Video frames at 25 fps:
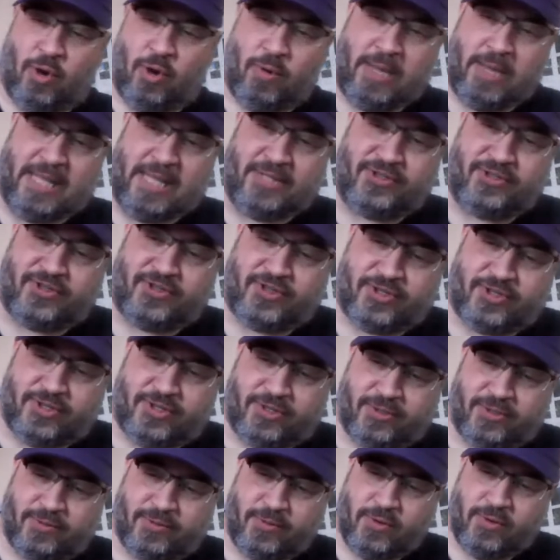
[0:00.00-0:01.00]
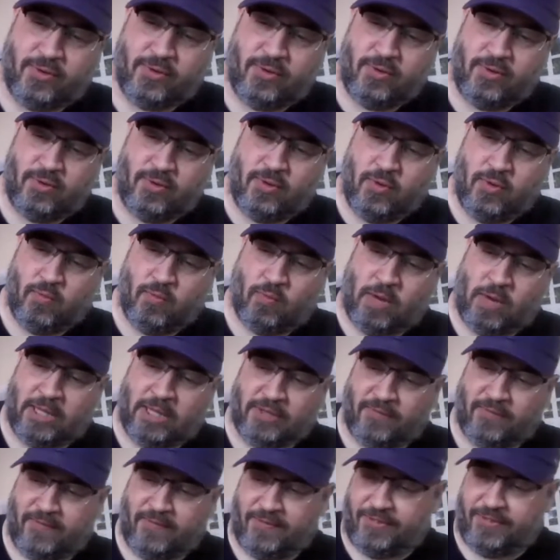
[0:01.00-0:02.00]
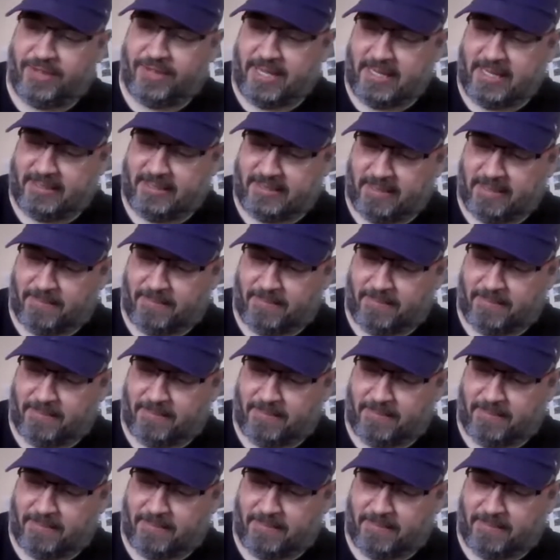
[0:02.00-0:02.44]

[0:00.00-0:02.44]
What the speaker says: It's one of the things